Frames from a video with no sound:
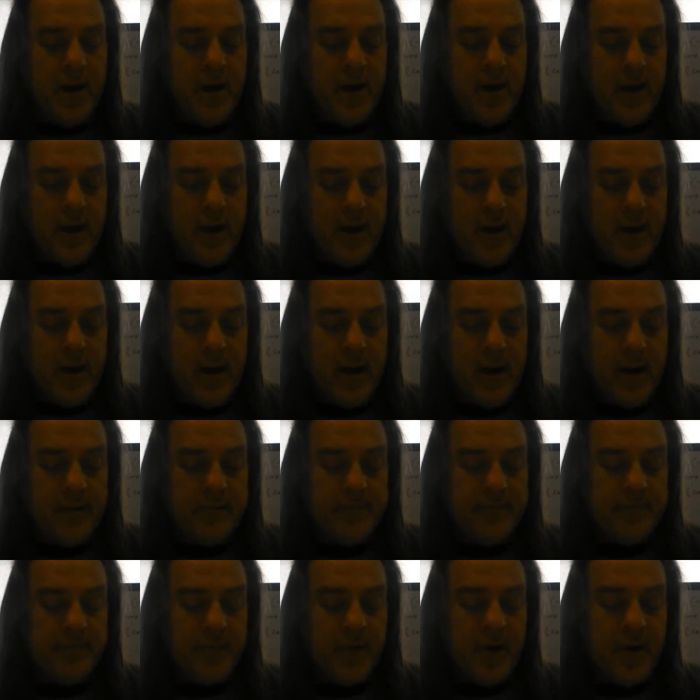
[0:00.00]
Uh,
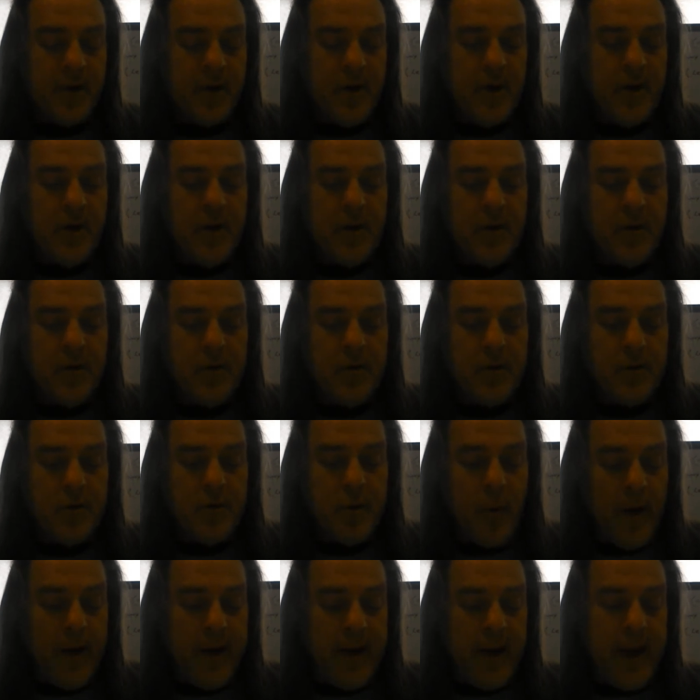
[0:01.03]

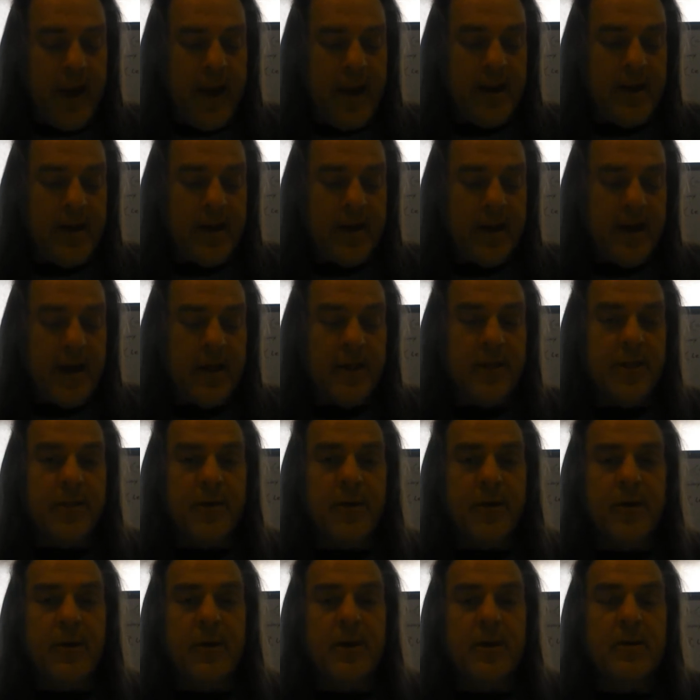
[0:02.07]
28 and
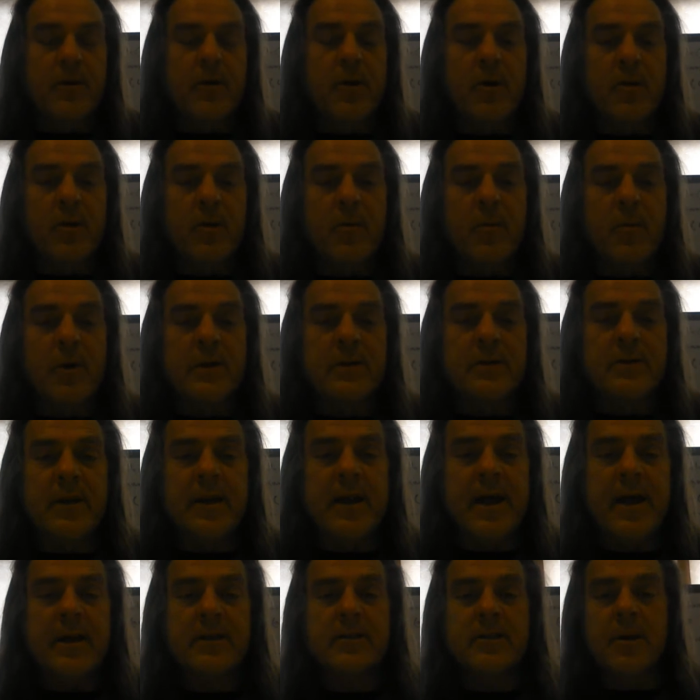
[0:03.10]
30 are the only ones that
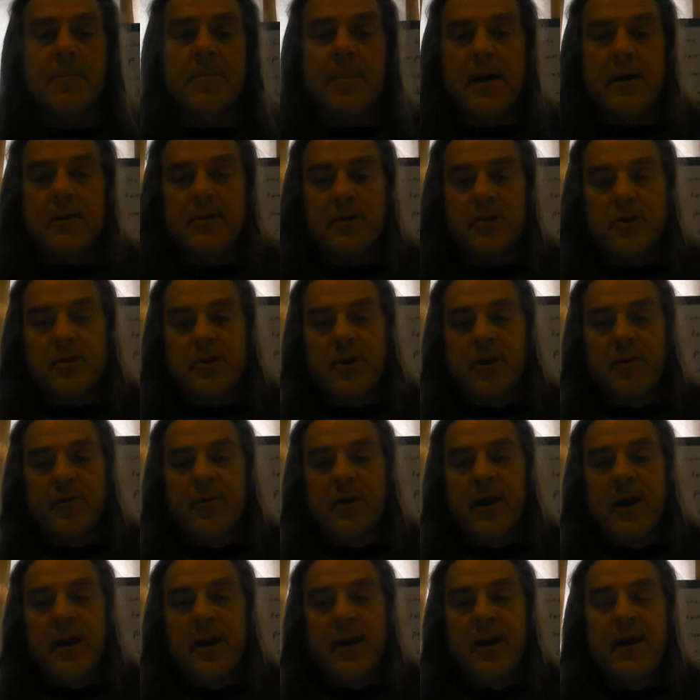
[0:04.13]
ask about the
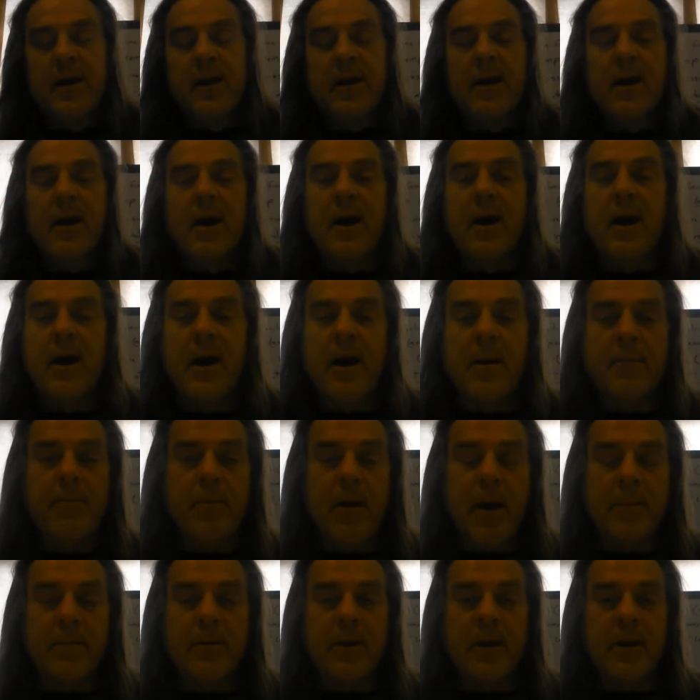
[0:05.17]
shifting. I'm
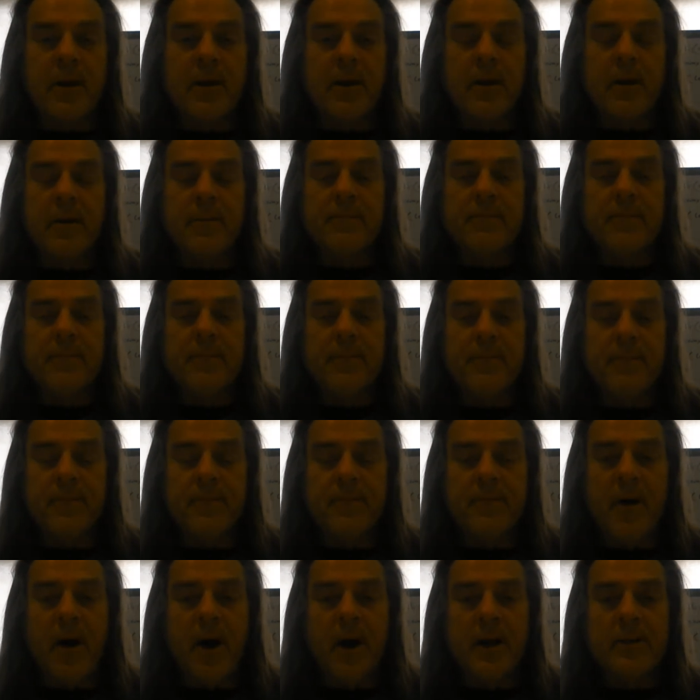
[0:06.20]
probably going to
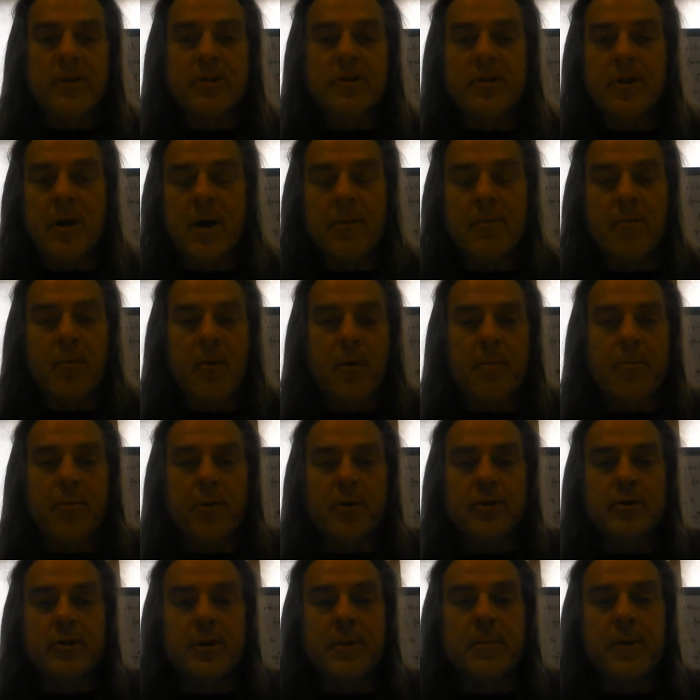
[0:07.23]
find some or
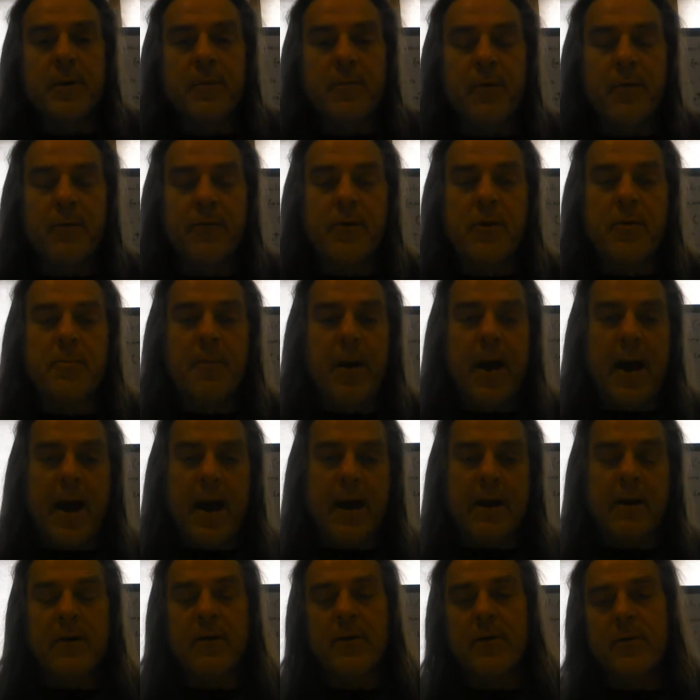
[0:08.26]
put some in a review
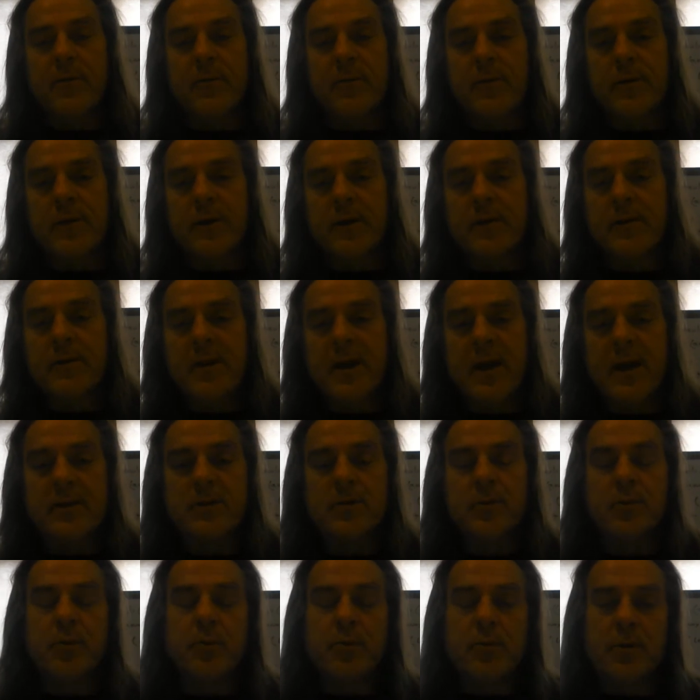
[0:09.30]
pack for the
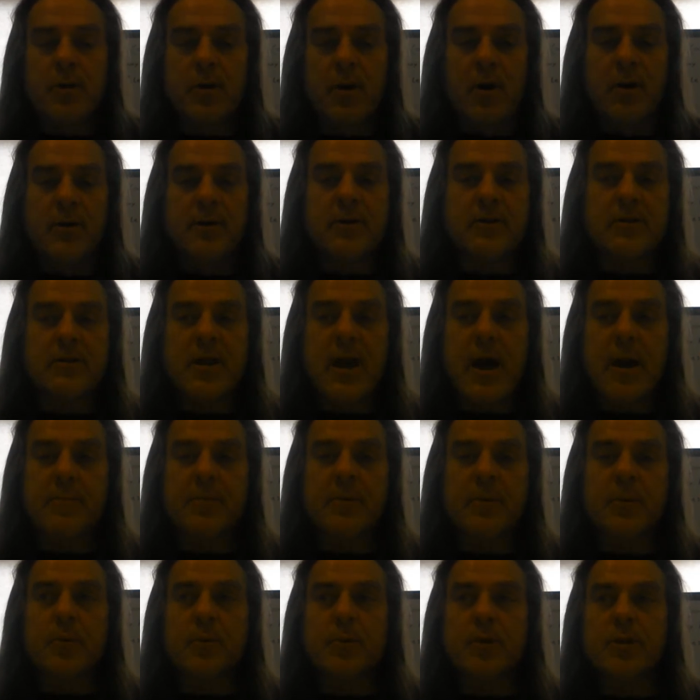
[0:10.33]
test on this
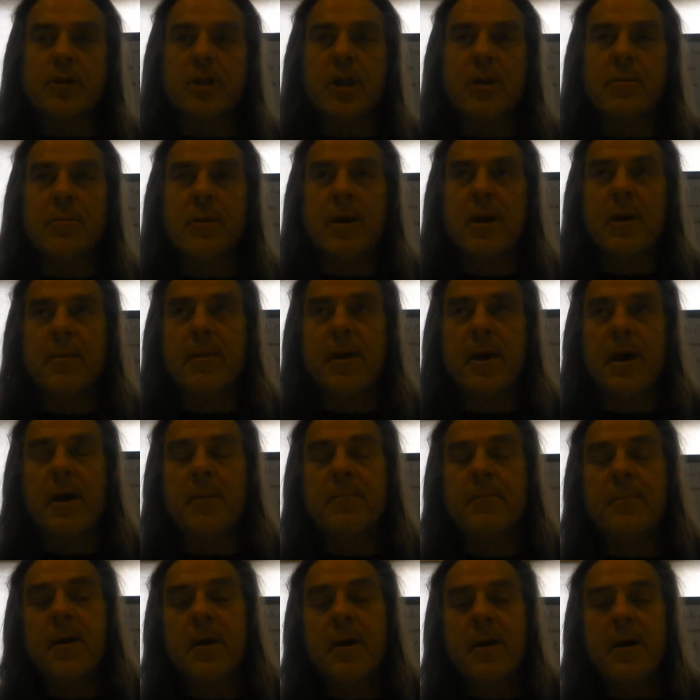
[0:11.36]
topic, which is going to be coming
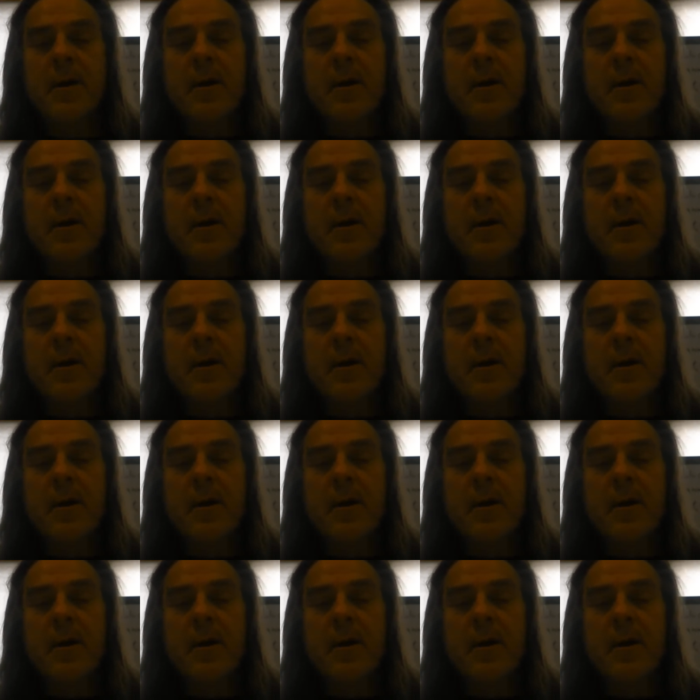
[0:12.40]
up.